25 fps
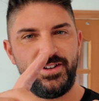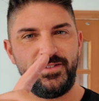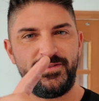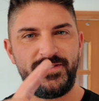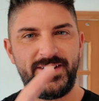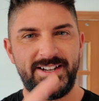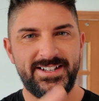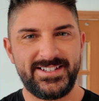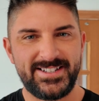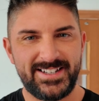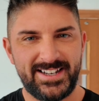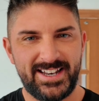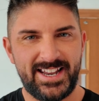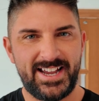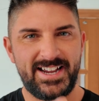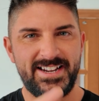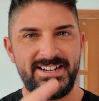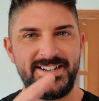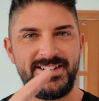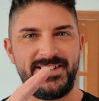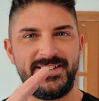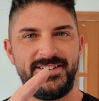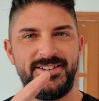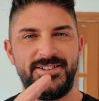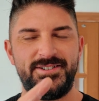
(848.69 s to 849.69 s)
Don't forget to
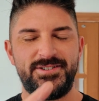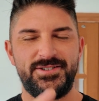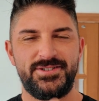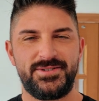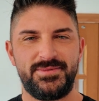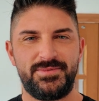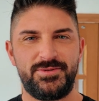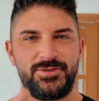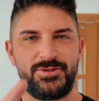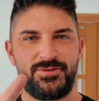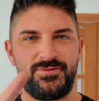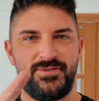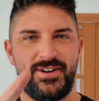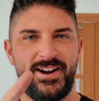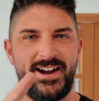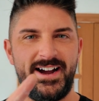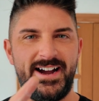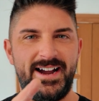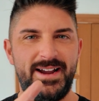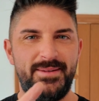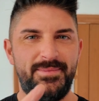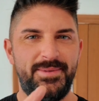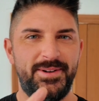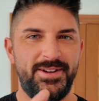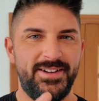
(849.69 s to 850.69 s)
like,
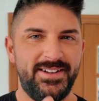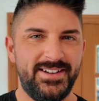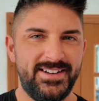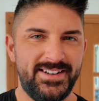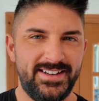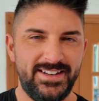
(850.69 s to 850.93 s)
subscribe,